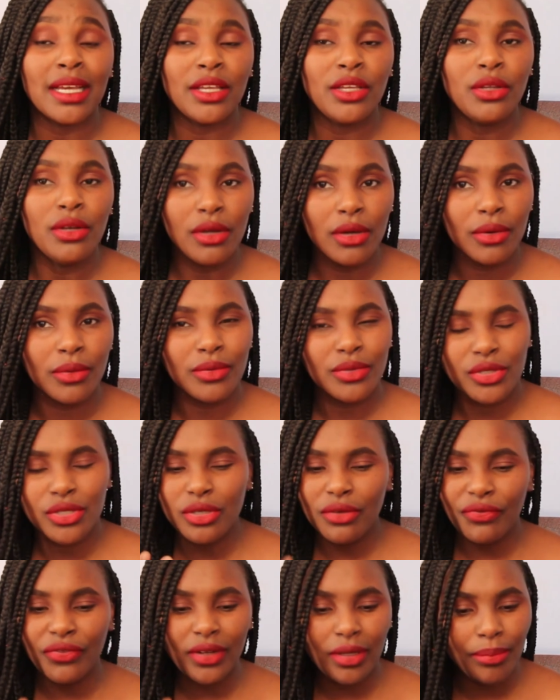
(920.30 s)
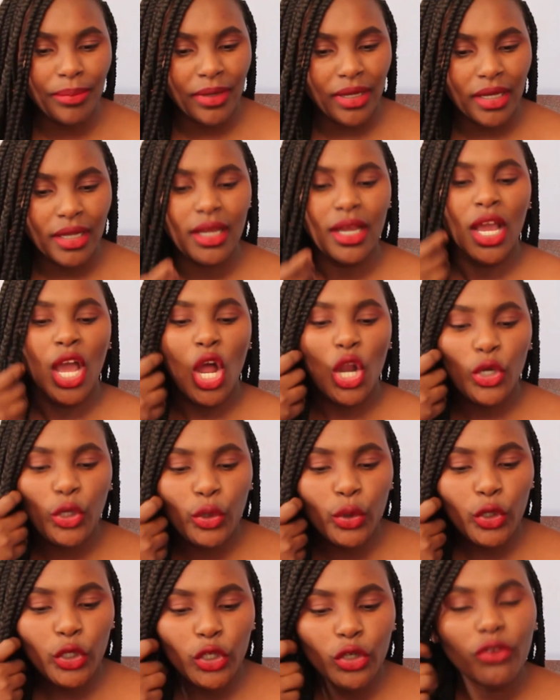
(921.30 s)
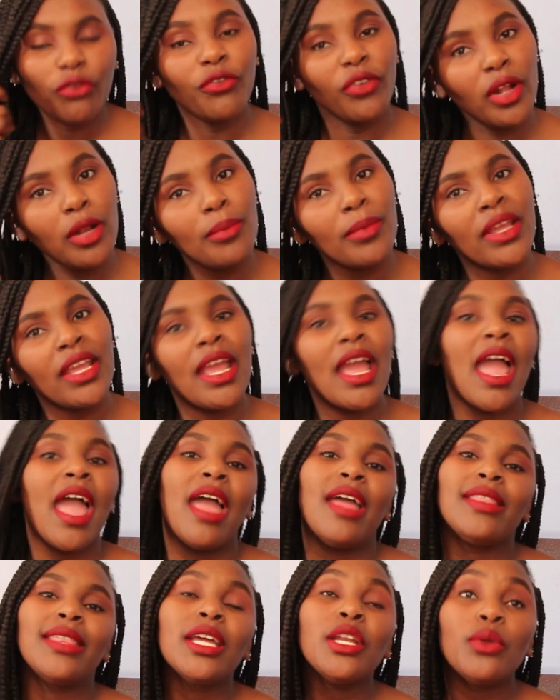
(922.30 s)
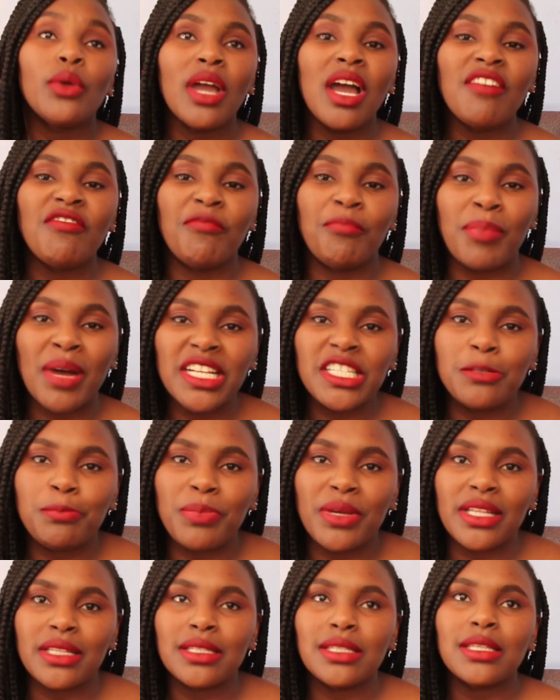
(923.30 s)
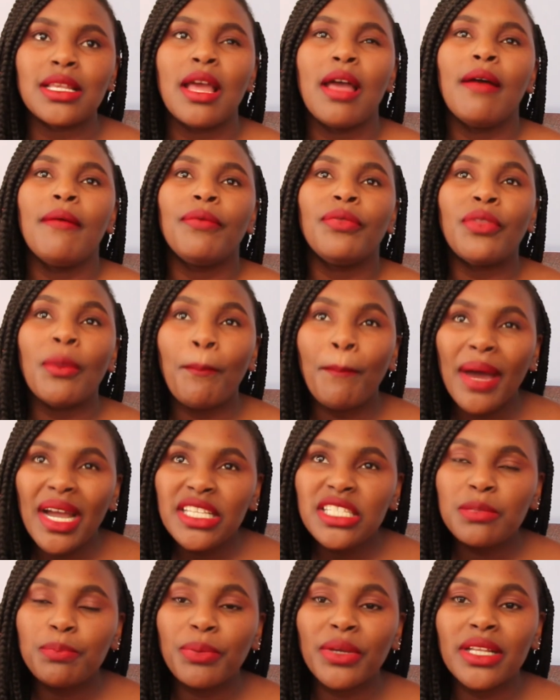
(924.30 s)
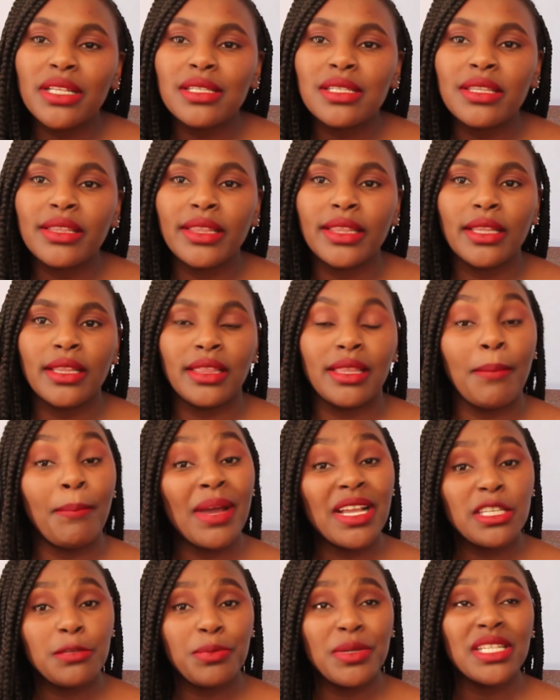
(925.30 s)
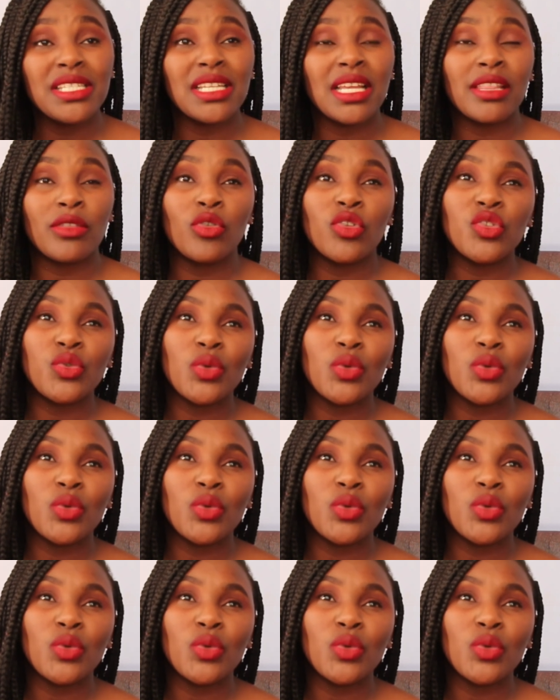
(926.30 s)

Do you feel me? And then you have badge pins. The badge pins are those